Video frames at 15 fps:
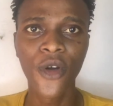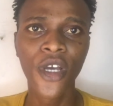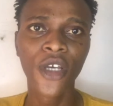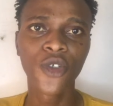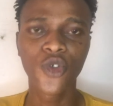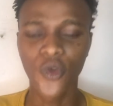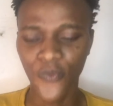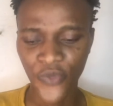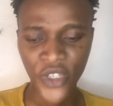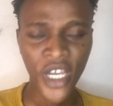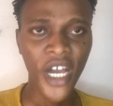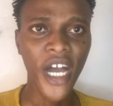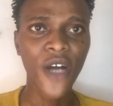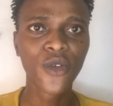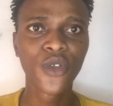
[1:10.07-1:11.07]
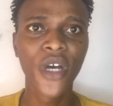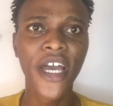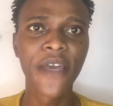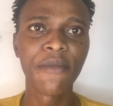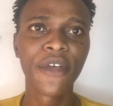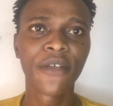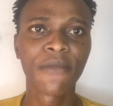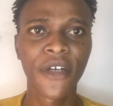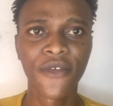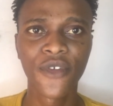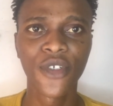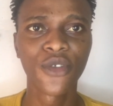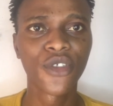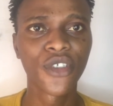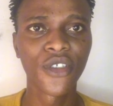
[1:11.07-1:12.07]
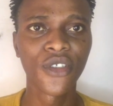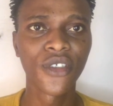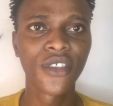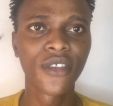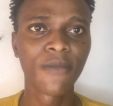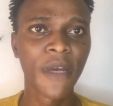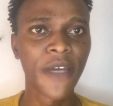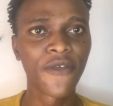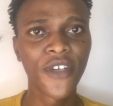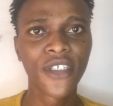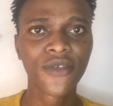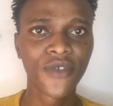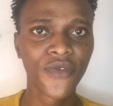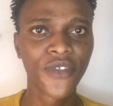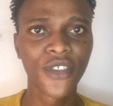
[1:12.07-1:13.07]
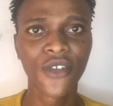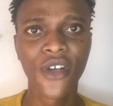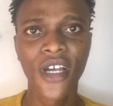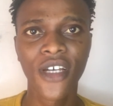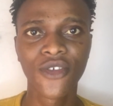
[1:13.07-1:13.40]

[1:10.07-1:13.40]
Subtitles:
So how do I make my first sales, my first $50